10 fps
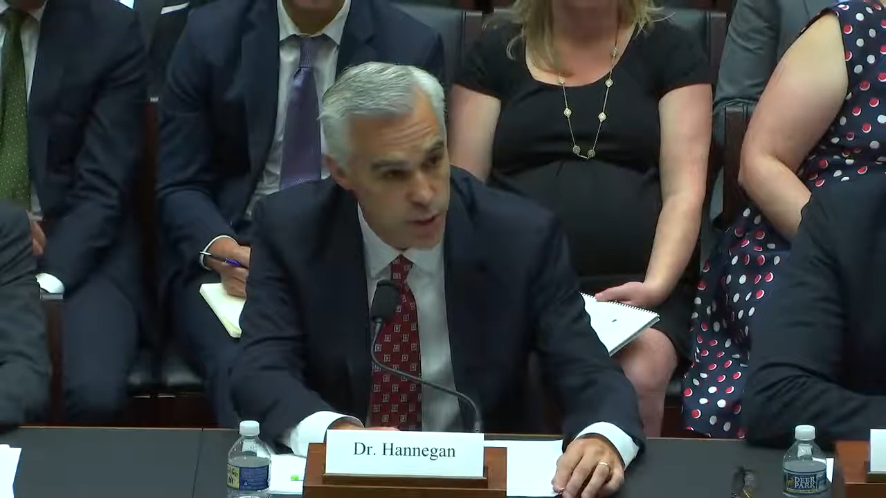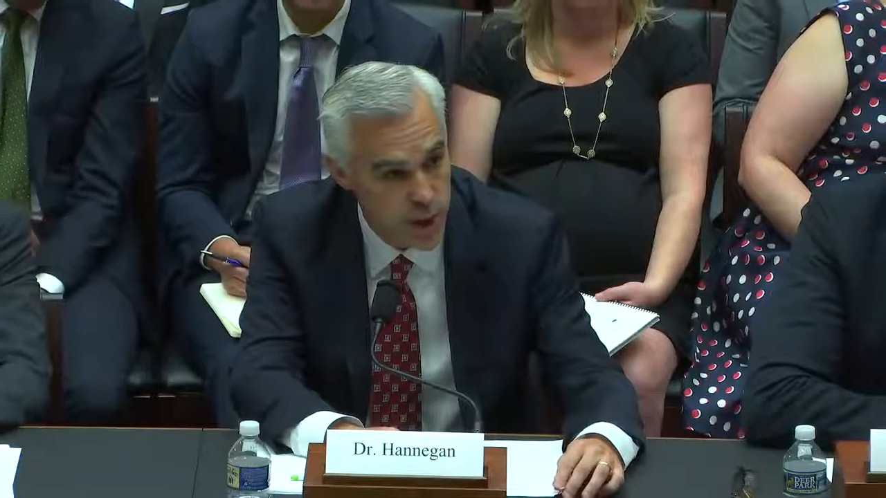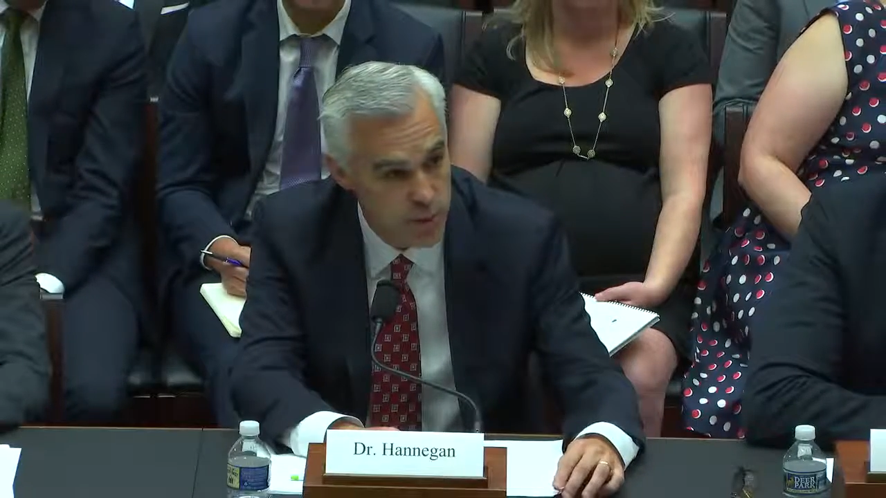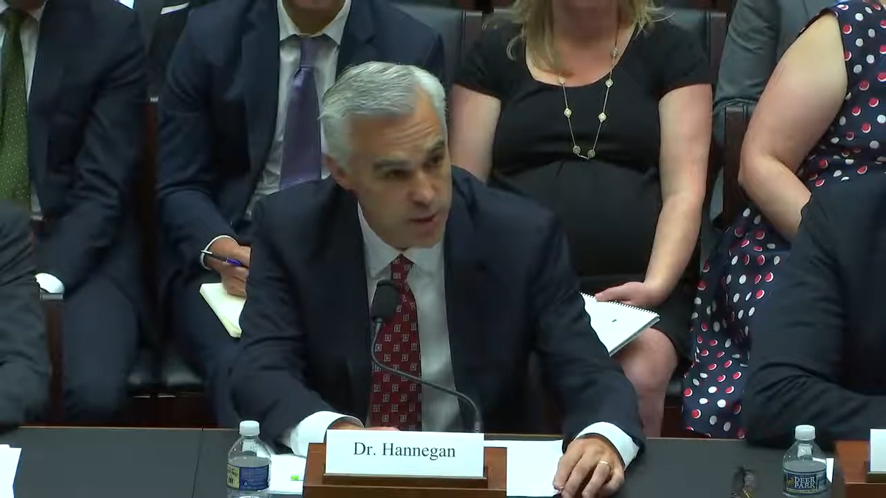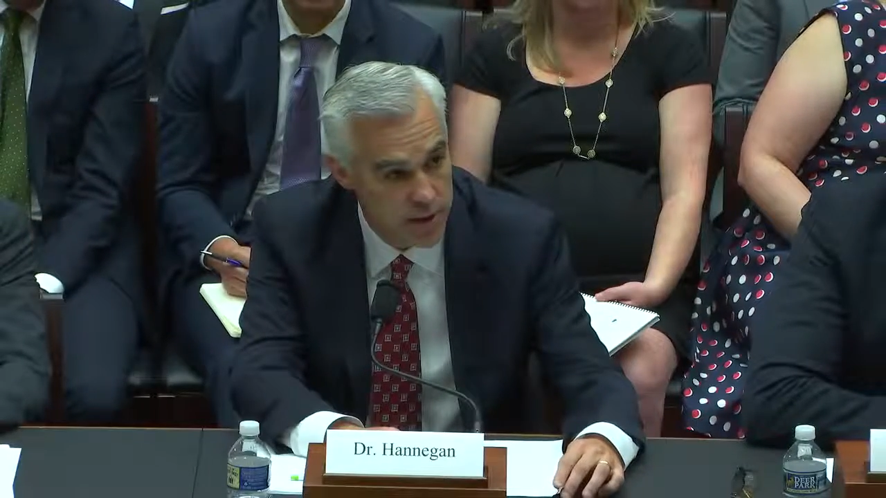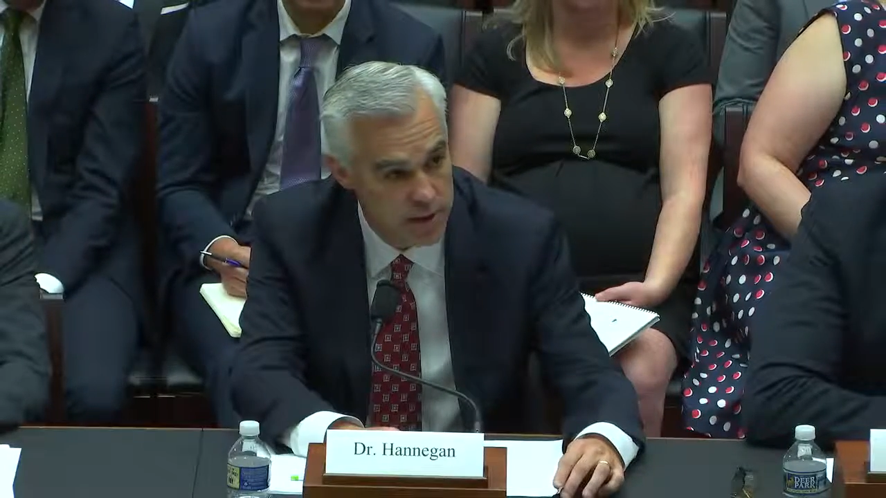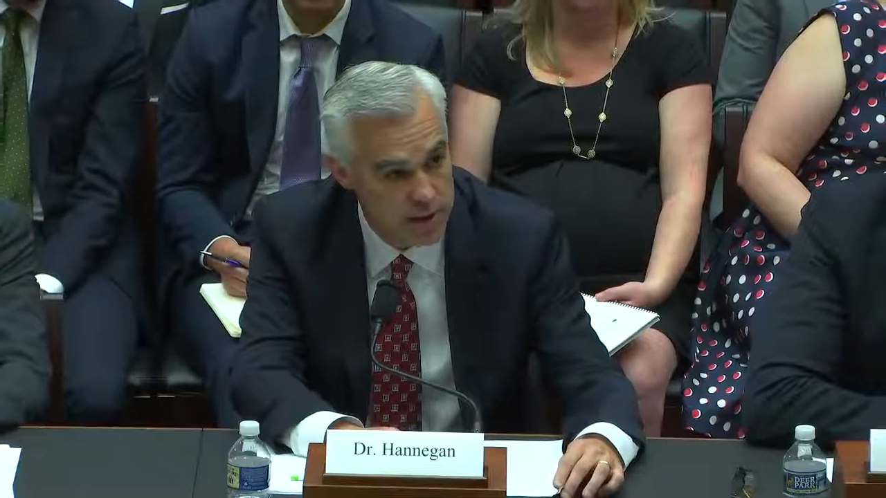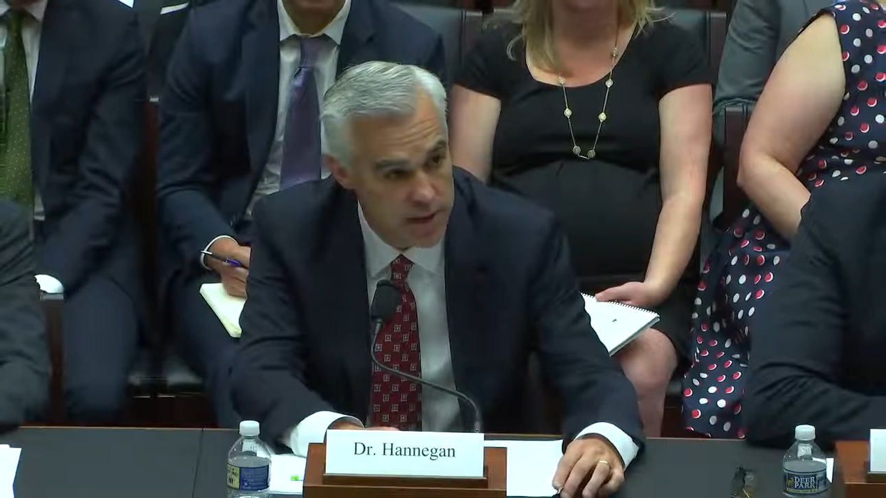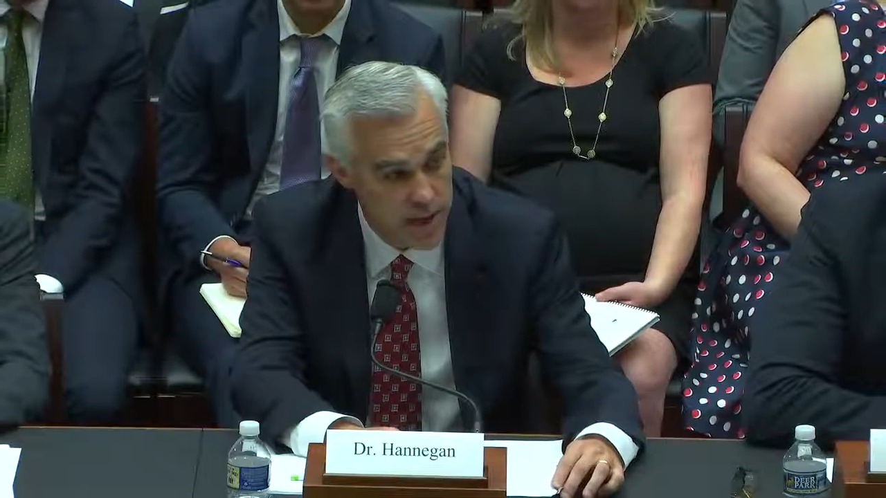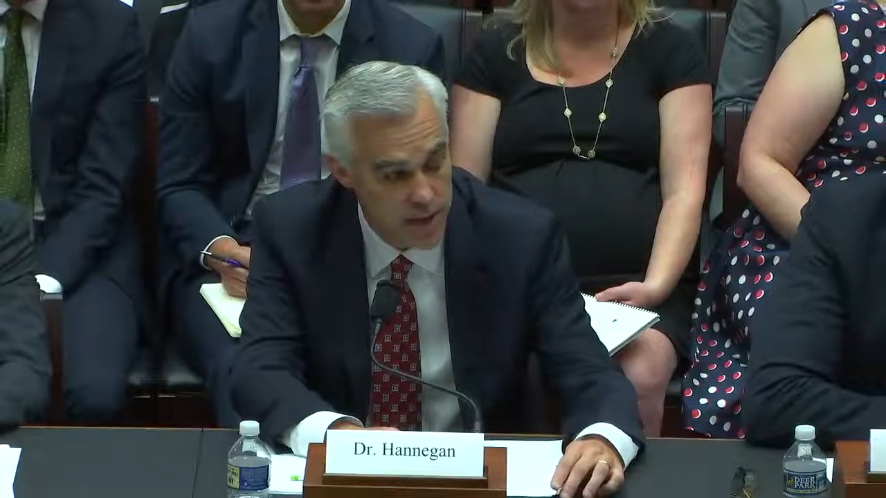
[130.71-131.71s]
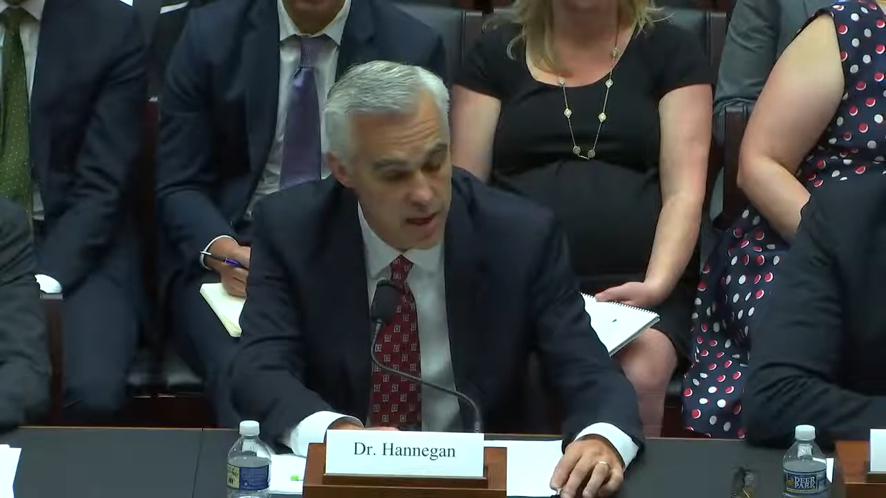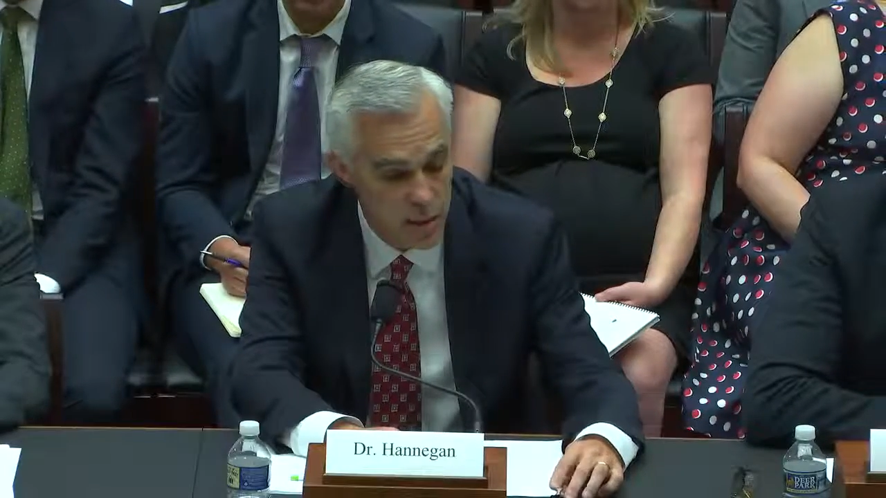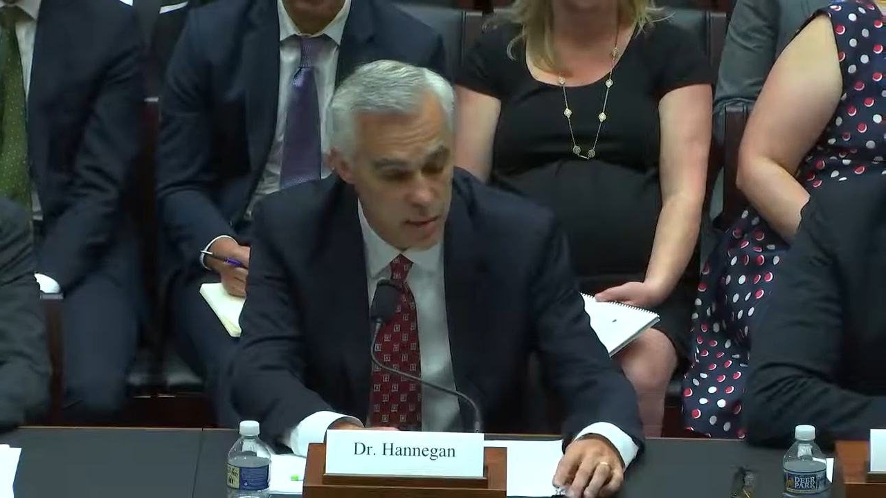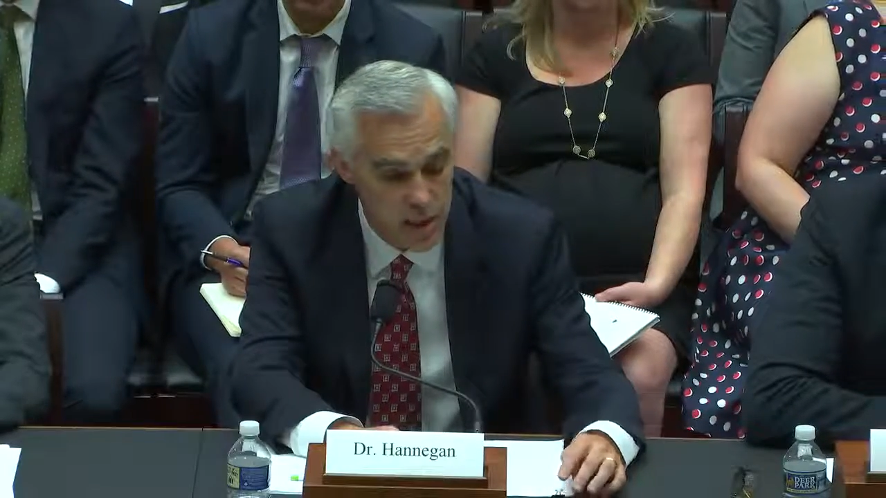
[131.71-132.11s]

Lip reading: cooperatives that